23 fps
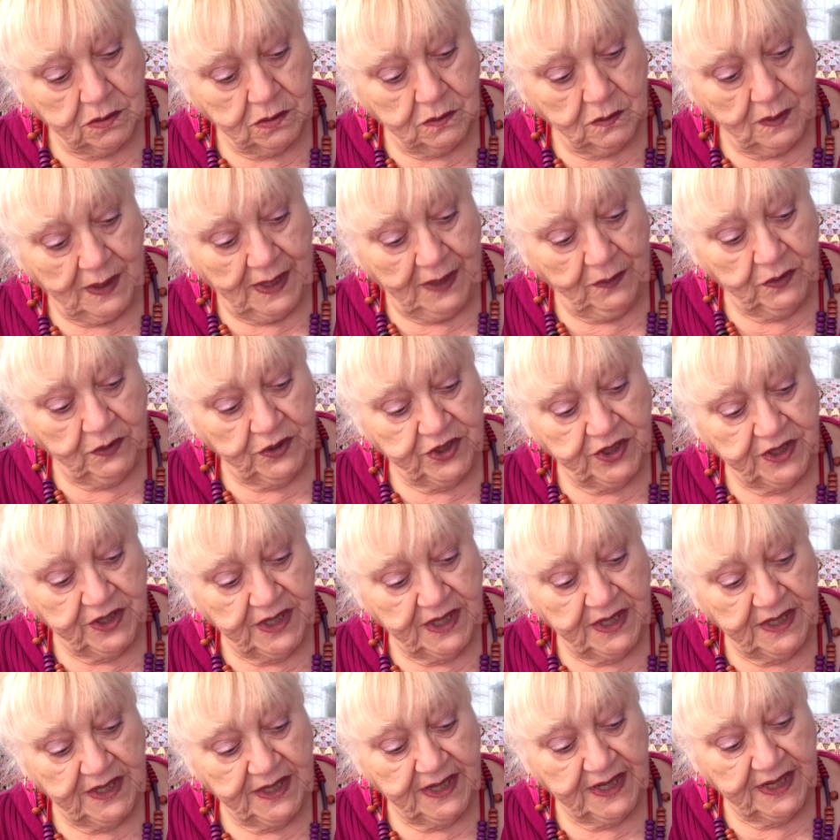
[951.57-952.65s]
Why would you
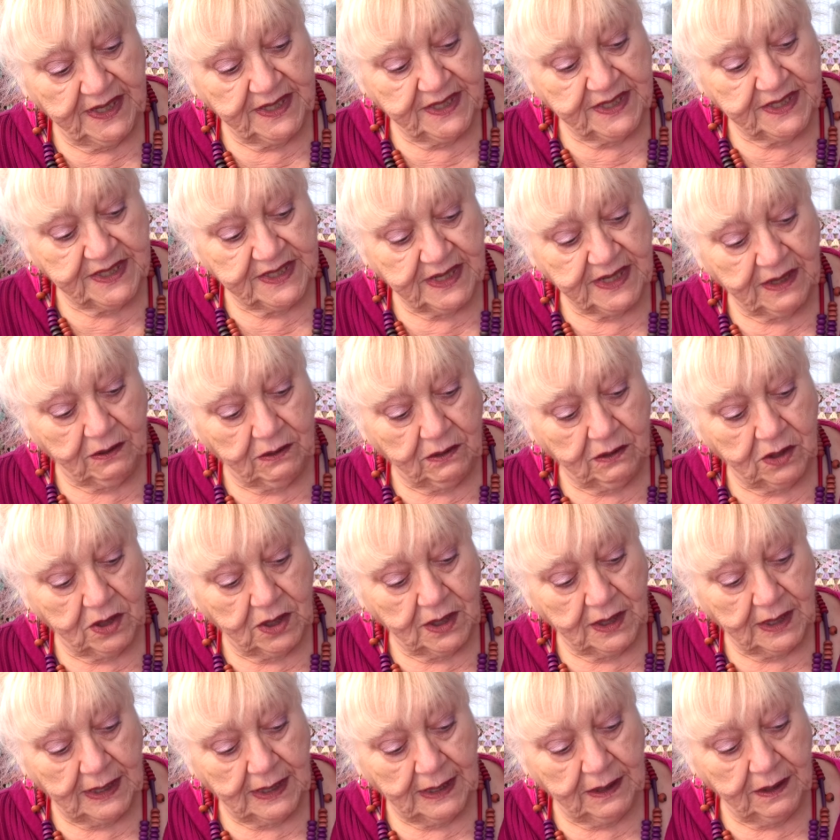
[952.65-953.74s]
need kid silk
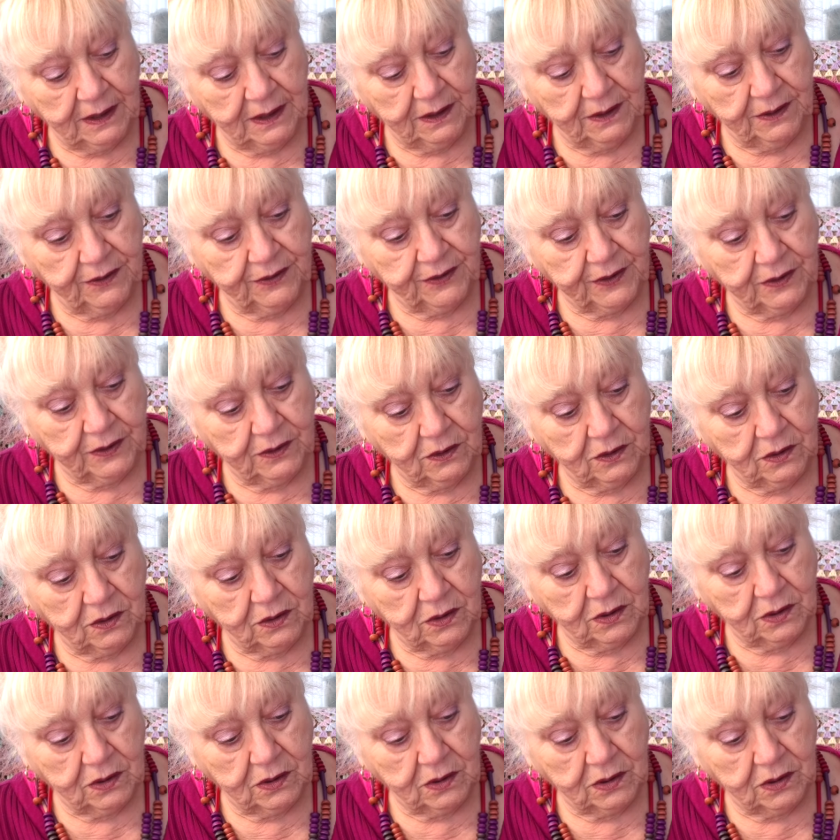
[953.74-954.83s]
and
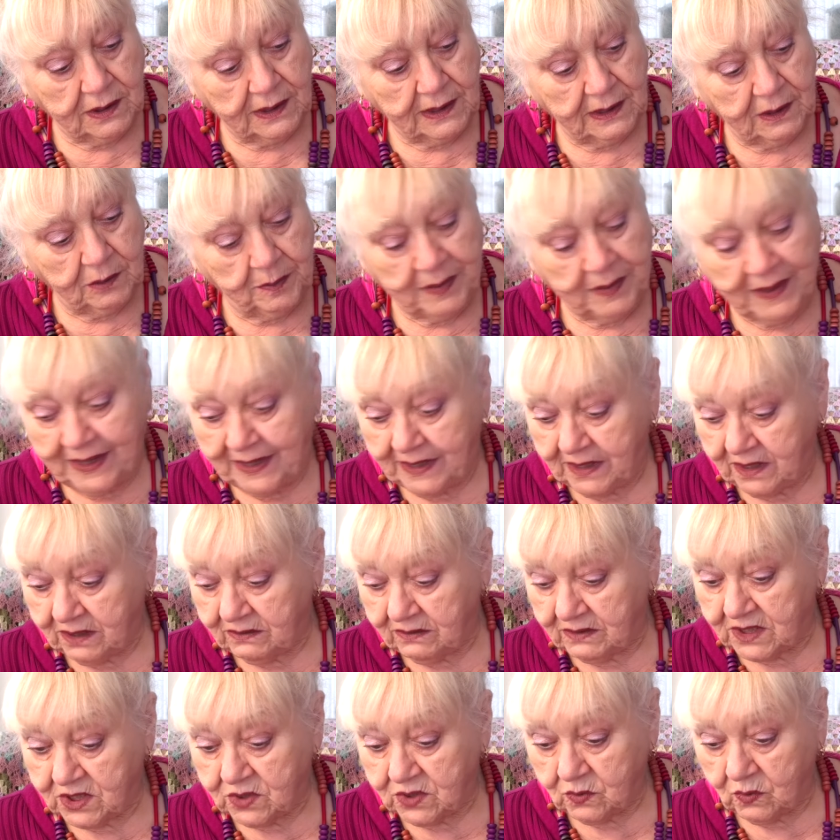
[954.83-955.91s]
alpaca
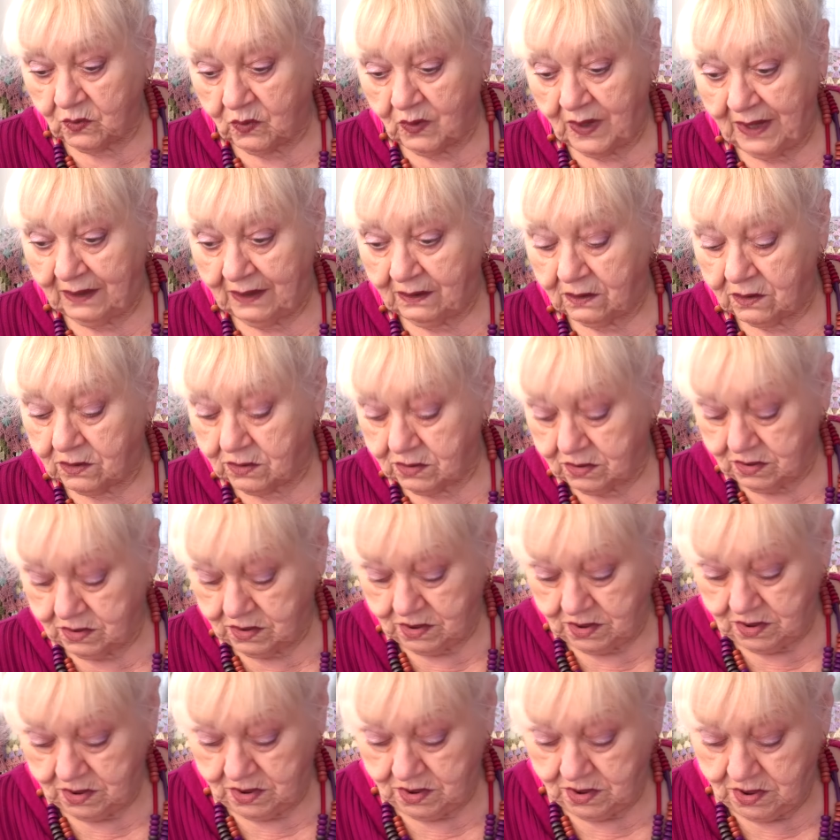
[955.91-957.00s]
as well?
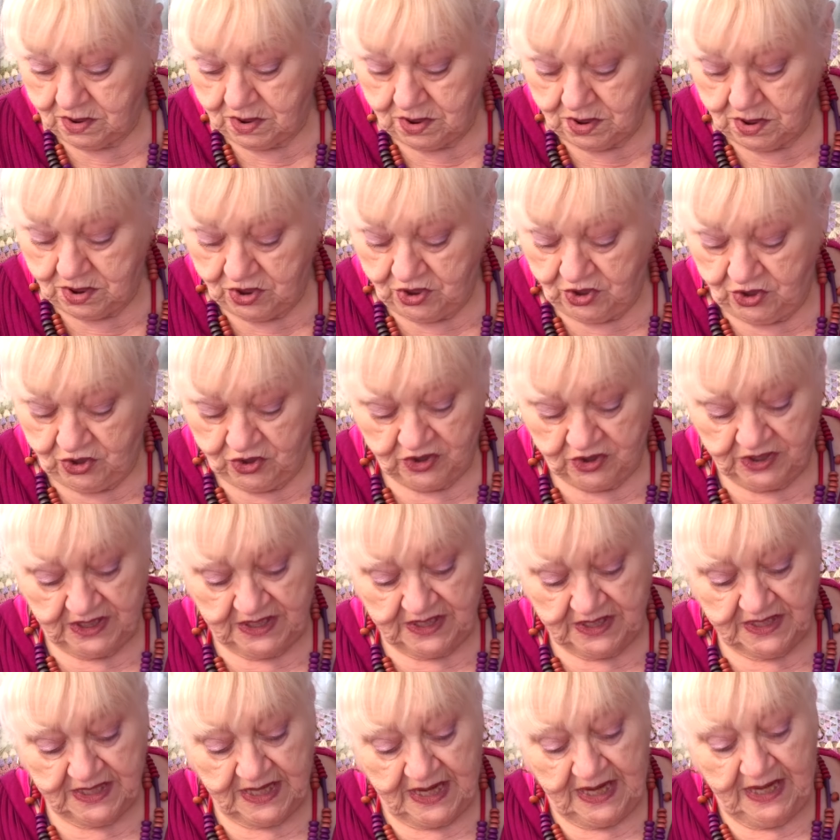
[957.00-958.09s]
Does it
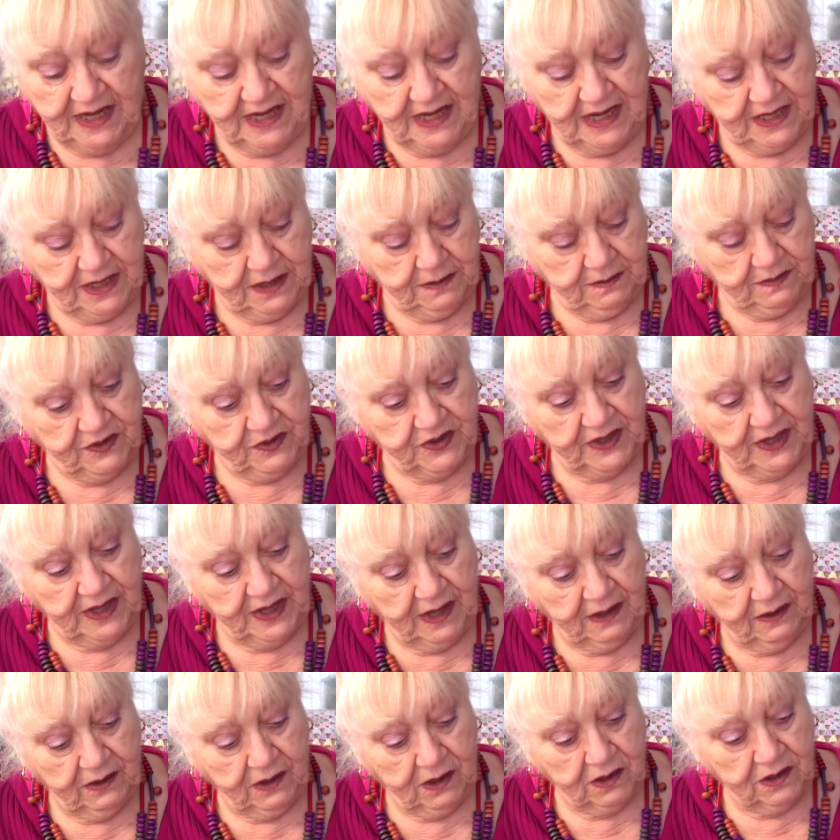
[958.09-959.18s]
say knit them
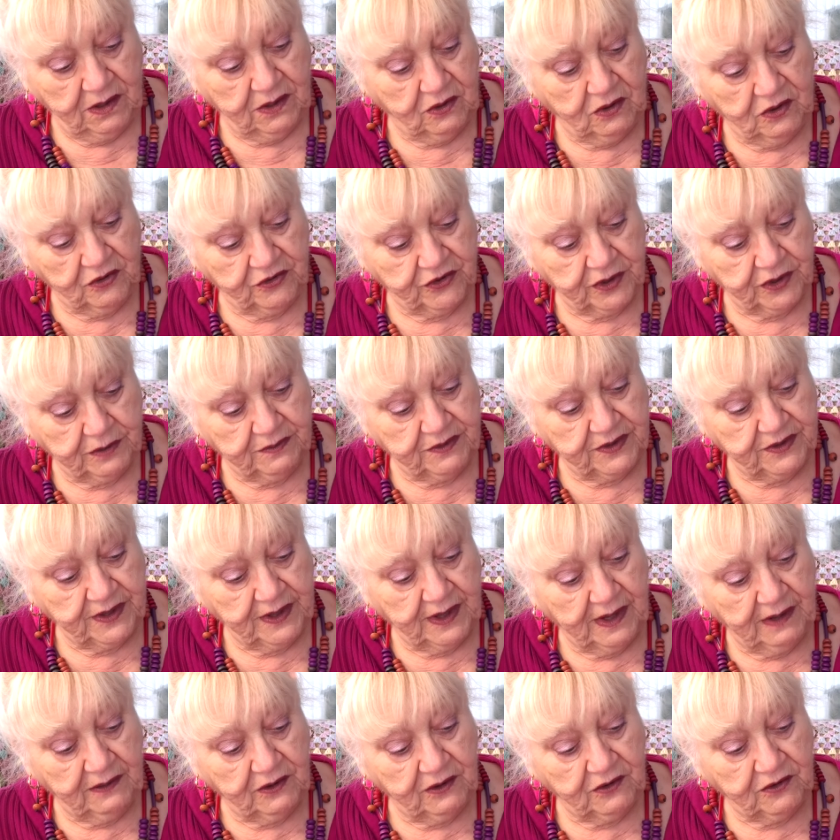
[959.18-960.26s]
together? Crush them
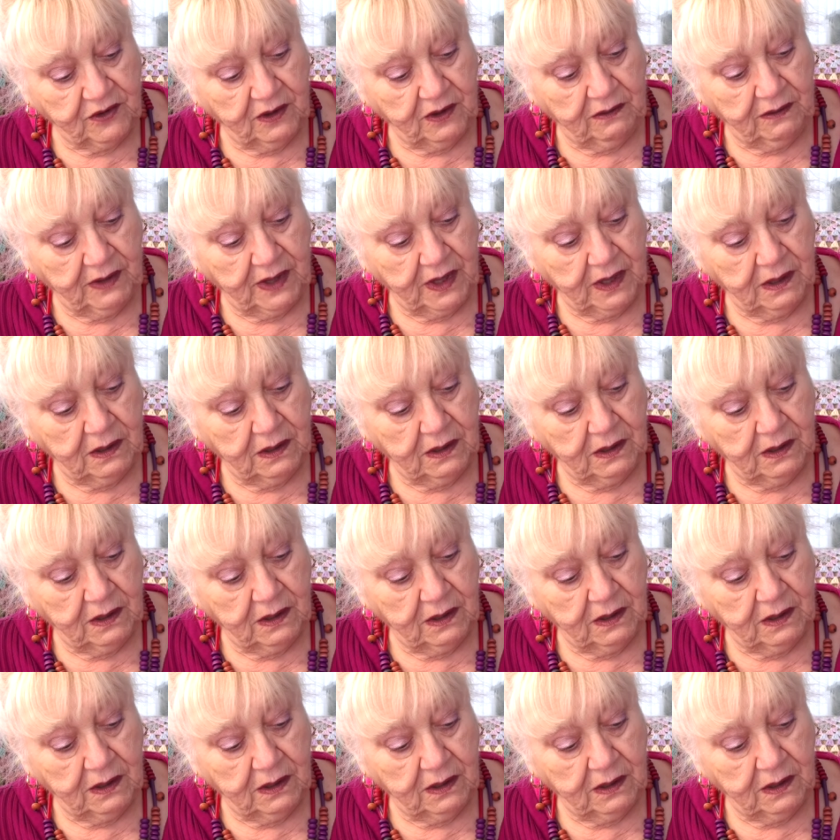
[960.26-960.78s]
together, sorry?